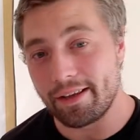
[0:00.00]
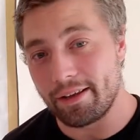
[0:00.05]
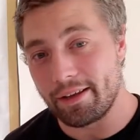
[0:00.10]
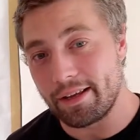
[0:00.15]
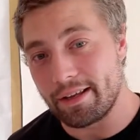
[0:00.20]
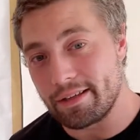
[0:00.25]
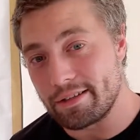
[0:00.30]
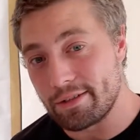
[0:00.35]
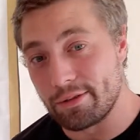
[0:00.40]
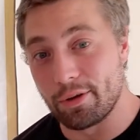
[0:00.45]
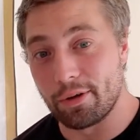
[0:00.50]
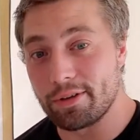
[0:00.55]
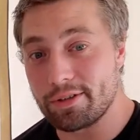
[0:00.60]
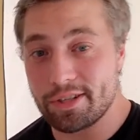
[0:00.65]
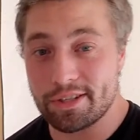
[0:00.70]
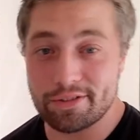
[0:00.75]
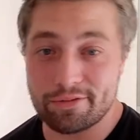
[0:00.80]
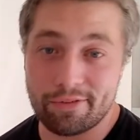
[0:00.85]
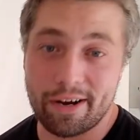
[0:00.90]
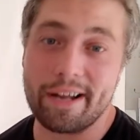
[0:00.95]
it's not
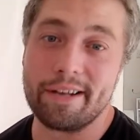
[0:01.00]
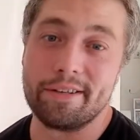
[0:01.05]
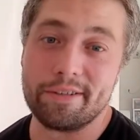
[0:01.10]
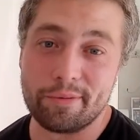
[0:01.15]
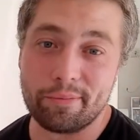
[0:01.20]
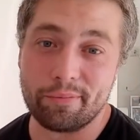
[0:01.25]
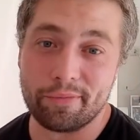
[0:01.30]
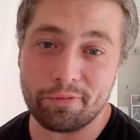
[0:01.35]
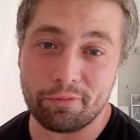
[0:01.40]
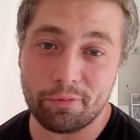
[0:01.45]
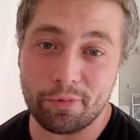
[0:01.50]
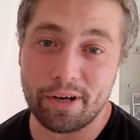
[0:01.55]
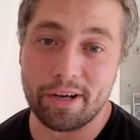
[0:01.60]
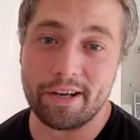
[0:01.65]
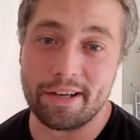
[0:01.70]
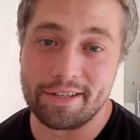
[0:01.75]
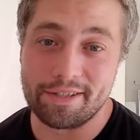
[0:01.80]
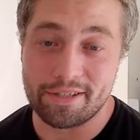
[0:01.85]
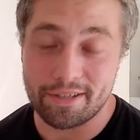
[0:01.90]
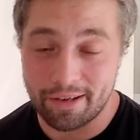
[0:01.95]
just random
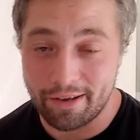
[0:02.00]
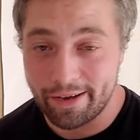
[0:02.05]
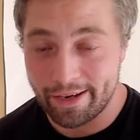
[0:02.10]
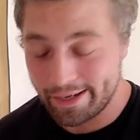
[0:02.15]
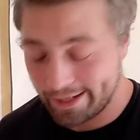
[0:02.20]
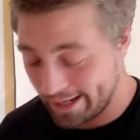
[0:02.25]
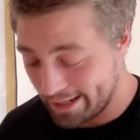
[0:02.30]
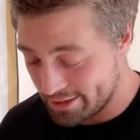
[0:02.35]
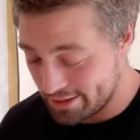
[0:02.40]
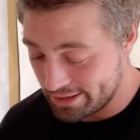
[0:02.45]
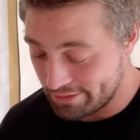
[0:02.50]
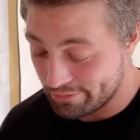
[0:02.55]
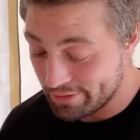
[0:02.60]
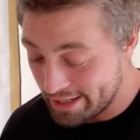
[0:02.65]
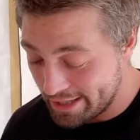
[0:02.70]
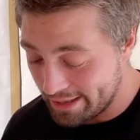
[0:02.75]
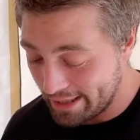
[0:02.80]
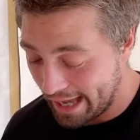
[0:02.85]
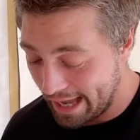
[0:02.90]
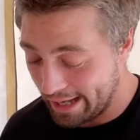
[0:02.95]
words. I can actually
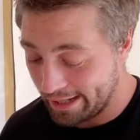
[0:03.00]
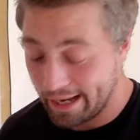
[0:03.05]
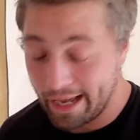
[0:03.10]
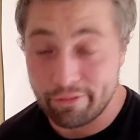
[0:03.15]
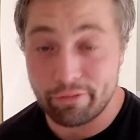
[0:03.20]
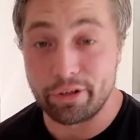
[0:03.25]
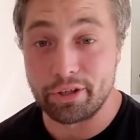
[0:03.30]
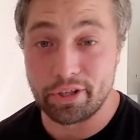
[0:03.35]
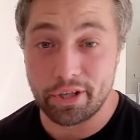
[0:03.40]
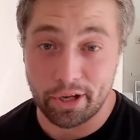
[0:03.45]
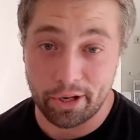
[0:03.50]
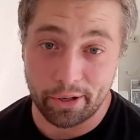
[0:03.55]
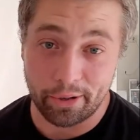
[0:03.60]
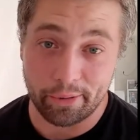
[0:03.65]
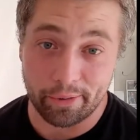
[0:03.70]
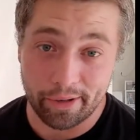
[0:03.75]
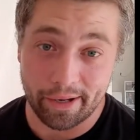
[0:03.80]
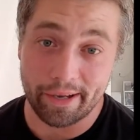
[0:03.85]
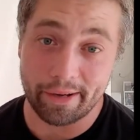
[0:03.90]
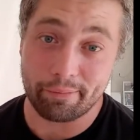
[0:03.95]
read that and have a
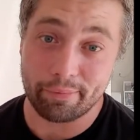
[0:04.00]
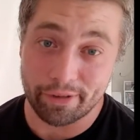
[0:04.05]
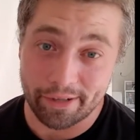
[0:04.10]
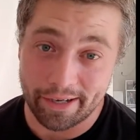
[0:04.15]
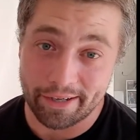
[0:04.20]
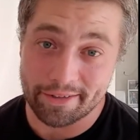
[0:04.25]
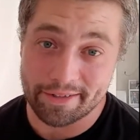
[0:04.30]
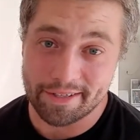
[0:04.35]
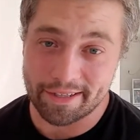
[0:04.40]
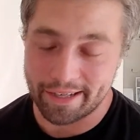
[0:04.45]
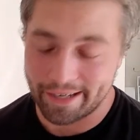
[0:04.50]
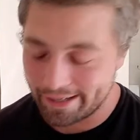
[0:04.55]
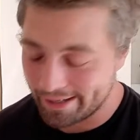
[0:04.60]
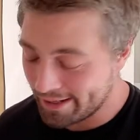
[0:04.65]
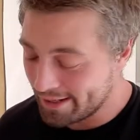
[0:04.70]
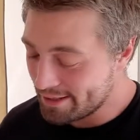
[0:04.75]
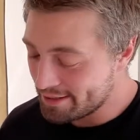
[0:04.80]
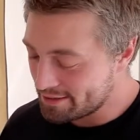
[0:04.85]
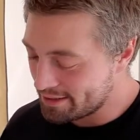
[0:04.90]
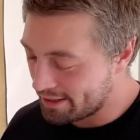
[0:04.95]
go at pronouncing it.
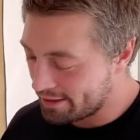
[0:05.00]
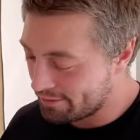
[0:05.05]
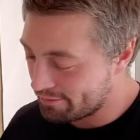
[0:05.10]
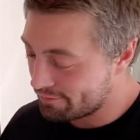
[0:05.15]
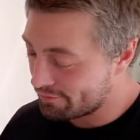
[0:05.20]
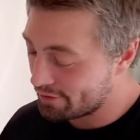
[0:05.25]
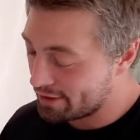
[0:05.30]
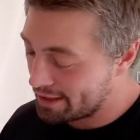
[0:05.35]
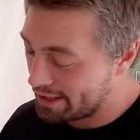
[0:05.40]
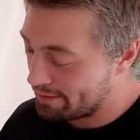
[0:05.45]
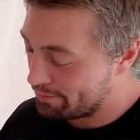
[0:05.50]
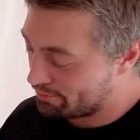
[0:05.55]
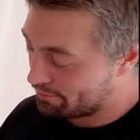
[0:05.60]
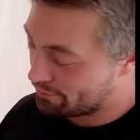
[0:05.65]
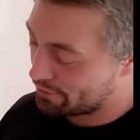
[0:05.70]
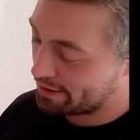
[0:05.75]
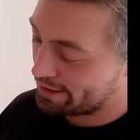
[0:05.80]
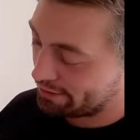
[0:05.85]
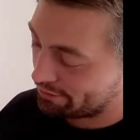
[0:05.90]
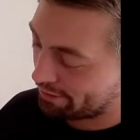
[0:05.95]
So really,
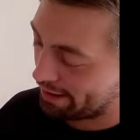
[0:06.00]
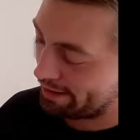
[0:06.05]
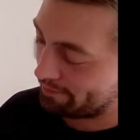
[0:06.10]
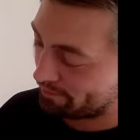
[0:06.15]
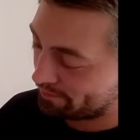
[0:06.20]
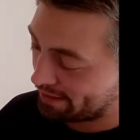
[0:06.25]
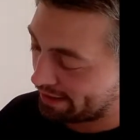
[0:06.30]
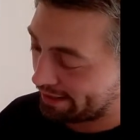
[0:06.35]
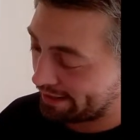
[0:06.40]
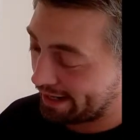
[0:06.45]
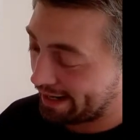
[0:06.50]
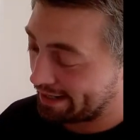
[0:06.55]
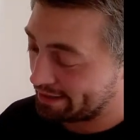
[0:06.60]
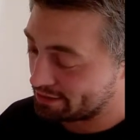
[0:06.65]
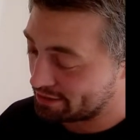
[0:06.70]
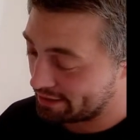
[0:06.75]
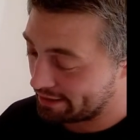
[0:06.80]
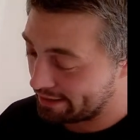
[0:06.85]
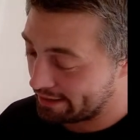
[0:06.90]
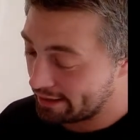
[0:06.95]
really great. Like,
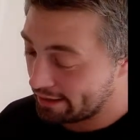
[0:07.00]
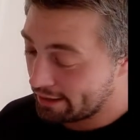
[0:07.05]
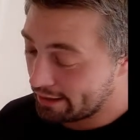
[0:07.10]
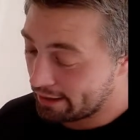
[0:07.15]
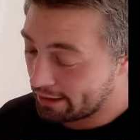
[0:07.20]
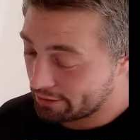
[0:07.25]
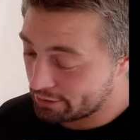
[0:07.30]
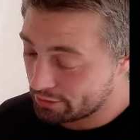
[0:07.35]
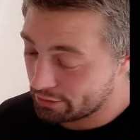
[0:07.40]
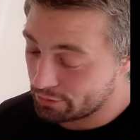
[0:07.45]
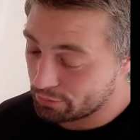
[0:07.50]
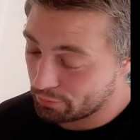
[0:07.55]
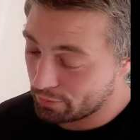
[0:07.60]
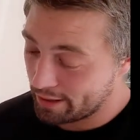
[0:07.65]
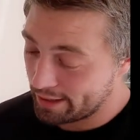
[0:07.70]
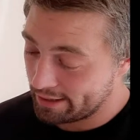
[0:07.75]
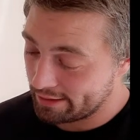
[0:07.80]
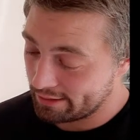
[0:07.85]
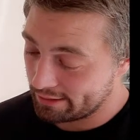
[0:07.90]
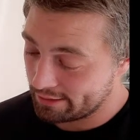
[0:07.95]
actually a good
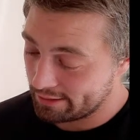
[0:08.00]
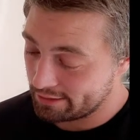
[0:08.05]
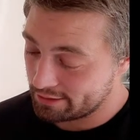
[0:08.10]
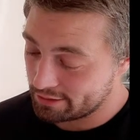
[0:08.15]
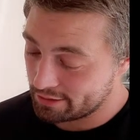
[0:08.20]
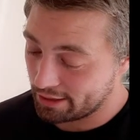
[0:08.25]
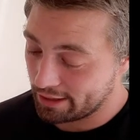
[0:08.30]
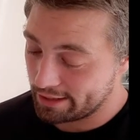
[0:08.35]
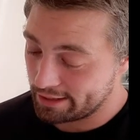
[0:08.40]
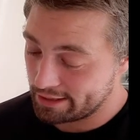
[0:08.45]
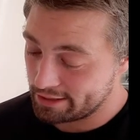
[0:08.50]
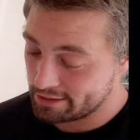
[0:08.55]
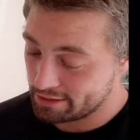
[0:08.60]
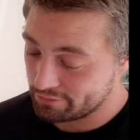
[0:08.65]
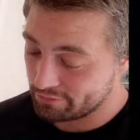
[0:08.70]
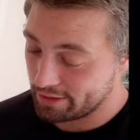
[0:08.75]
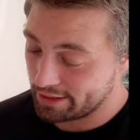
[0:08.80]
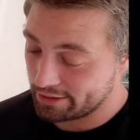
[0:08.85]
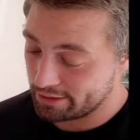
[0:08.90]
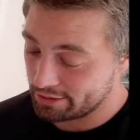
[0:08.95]
way that the Chinese is
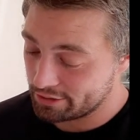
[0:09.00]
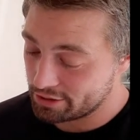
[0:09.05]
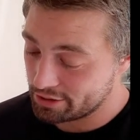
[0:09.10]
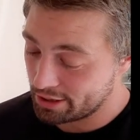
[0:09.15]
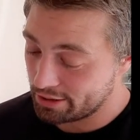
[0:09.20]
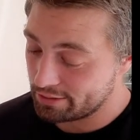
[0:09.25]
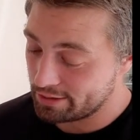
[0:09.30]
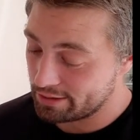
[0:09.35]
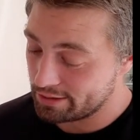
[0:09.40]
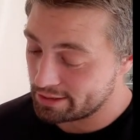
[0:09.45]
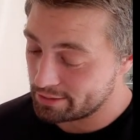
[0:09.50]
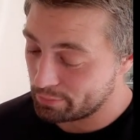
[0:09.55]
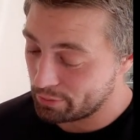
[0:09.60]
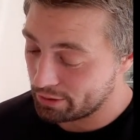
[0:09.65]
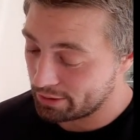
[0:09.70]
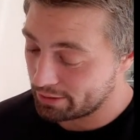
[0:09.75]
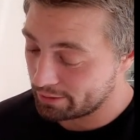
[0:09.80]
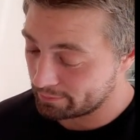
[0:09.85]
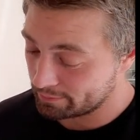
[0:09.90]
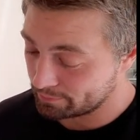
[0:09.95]
written and shown in this
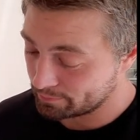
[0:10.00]
book.